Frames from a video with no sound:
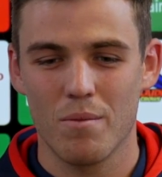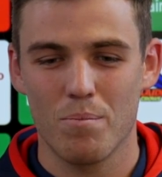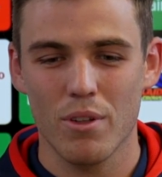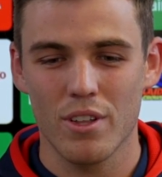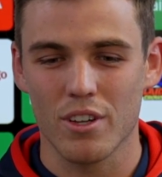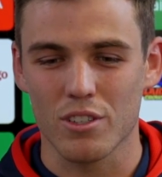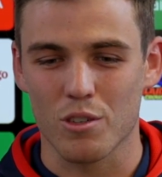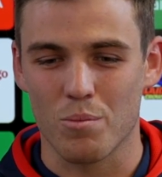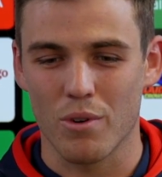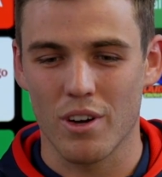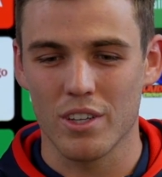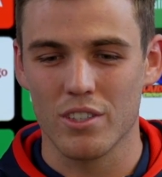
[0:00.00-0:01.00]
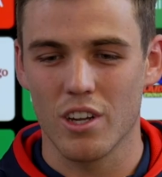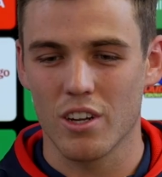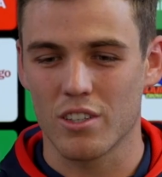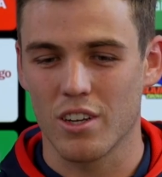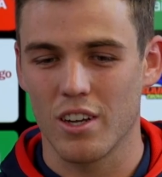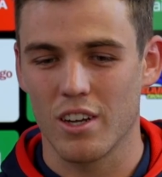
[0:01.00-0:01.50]
Probably not surprised, no,
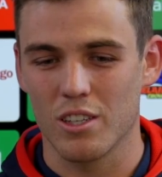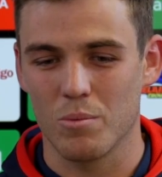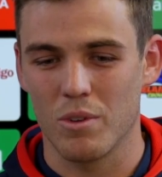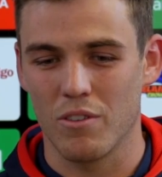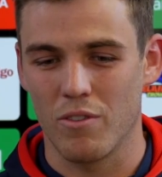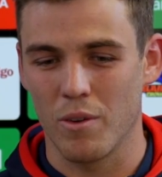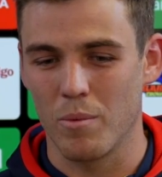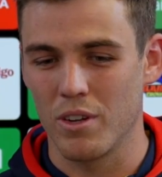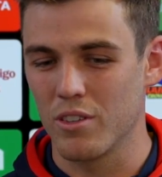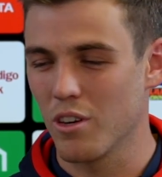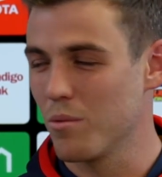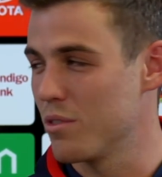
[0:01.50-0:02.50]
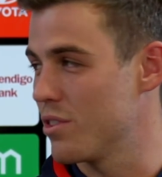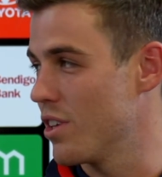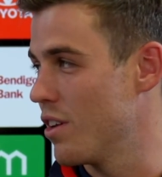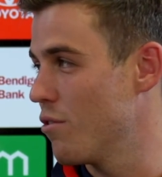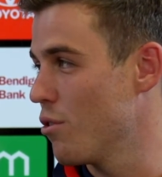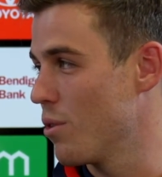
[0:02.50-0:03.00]
because I spent a fair bit of time in
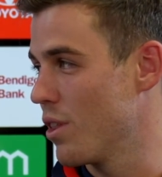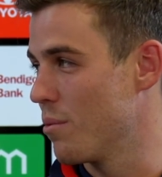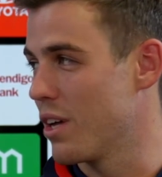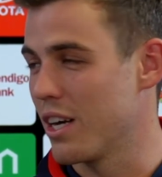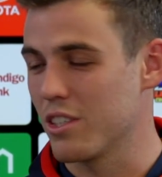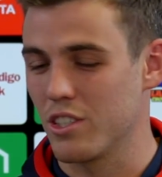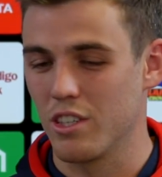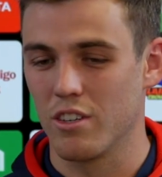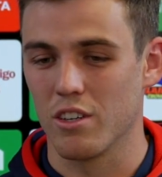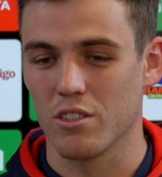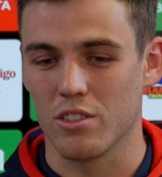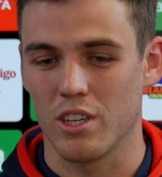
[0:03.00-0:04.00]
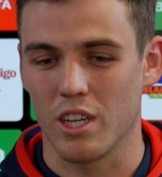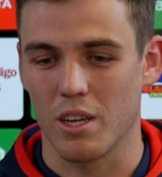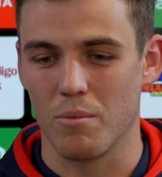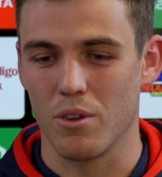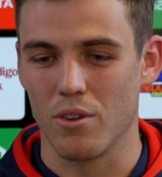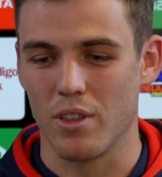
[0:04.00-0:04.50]
Sandful with him last year and I was seeing
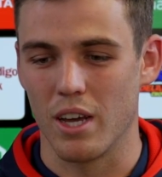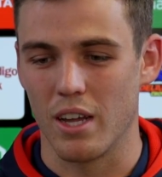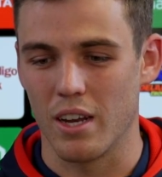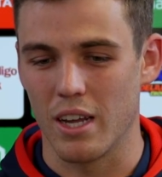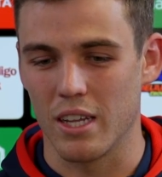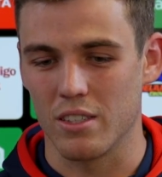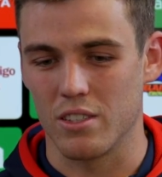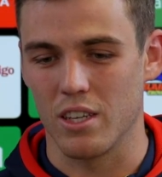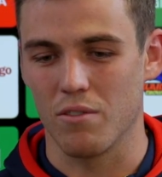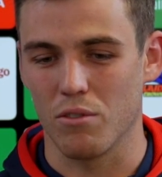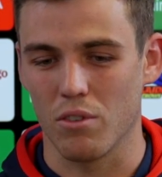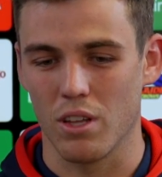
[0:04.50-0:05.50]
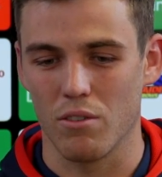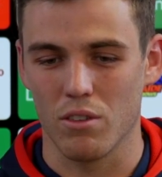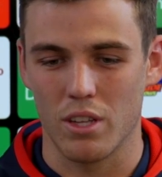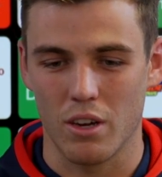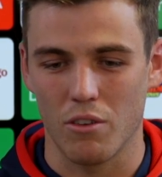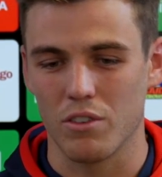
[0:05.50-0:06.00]
him do that at Sandful level.
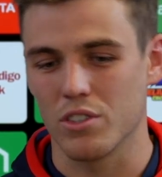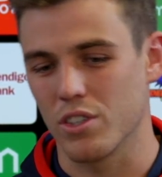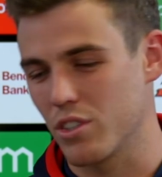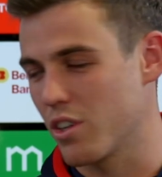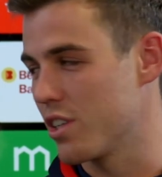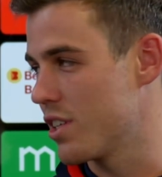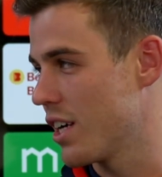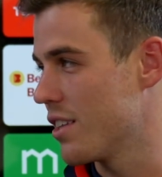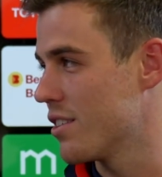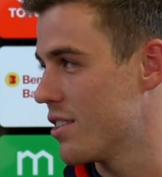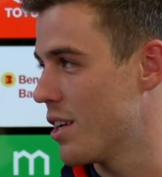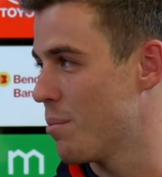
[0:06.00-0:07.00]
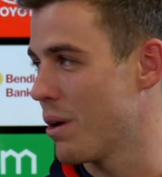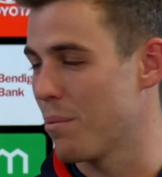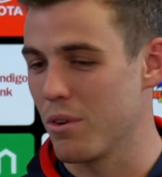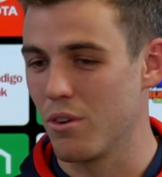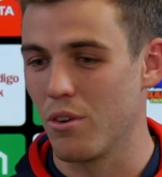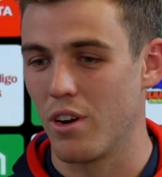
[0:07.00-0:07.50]
And obviously he's got to take the step up
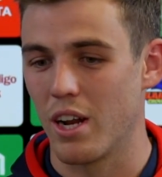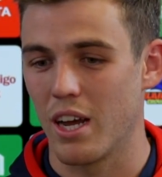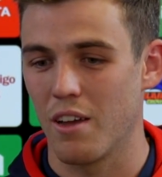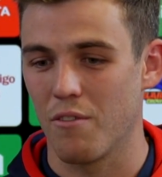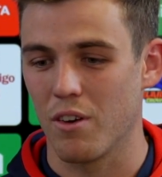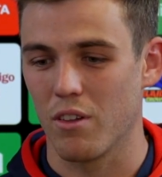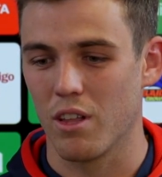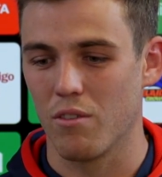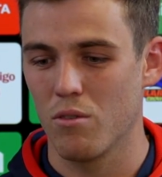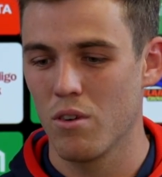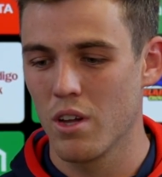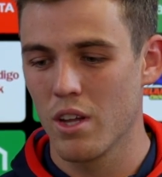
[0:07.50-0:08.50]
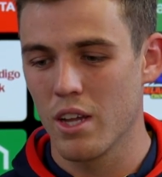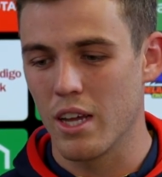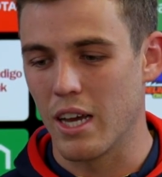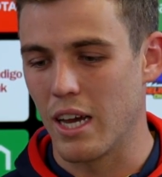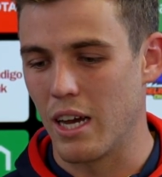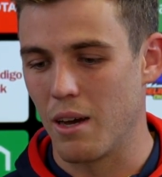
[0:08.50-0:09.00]
and do it at AFL level.
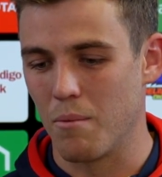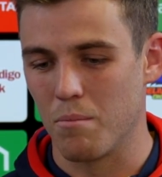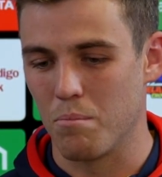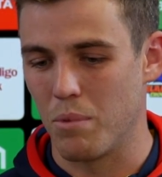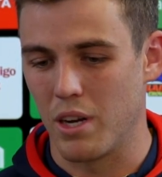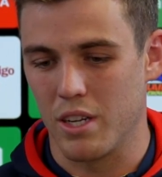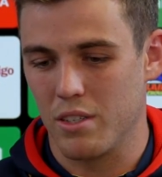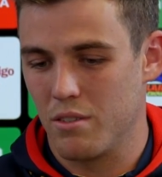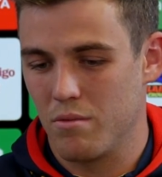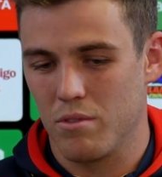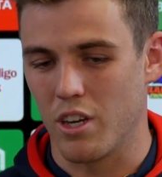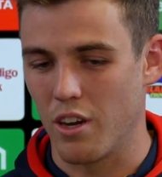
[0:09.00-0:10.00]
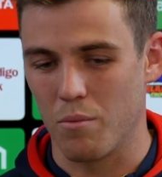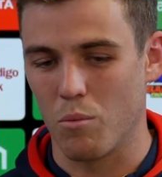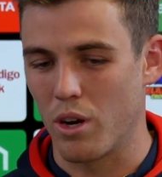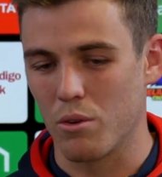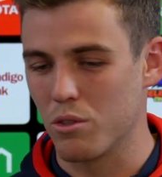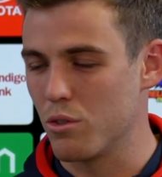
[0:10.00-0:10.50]
But he's,
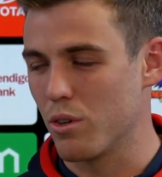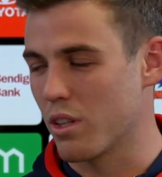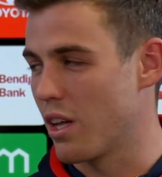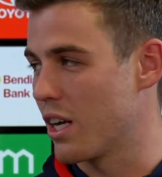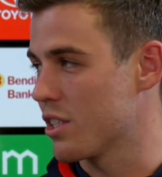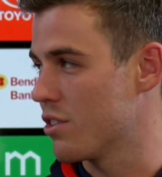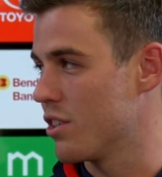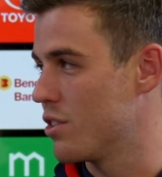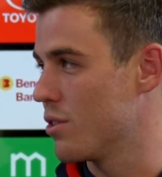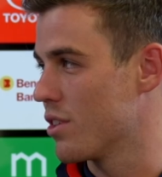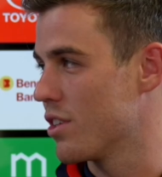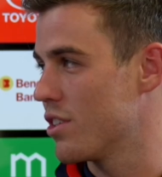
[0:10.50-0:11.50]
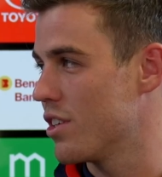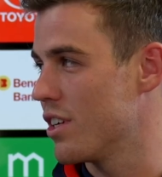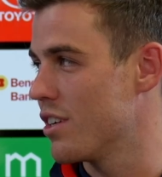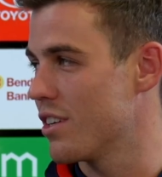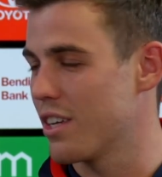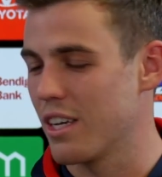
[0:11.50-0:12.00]
what he was doing last year, he's doing this year.